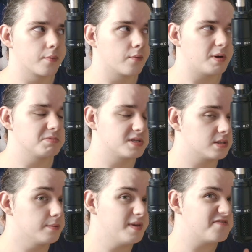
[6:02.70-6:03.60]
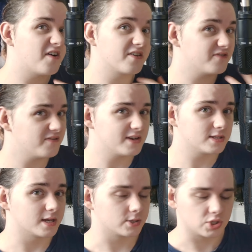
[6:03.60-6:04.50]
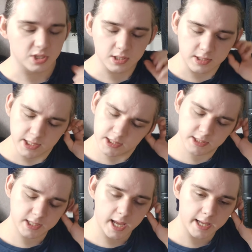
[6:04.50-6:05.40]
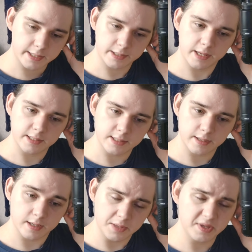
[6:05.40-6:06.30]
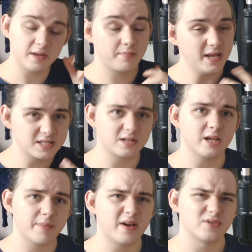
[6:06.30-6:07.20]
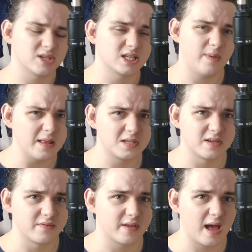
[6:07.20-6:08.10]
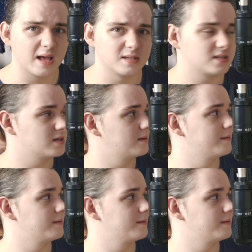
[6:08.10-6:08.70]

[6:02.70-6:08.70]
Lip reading: whilst the B550 Taichi exists and is going to be basically about as expensive as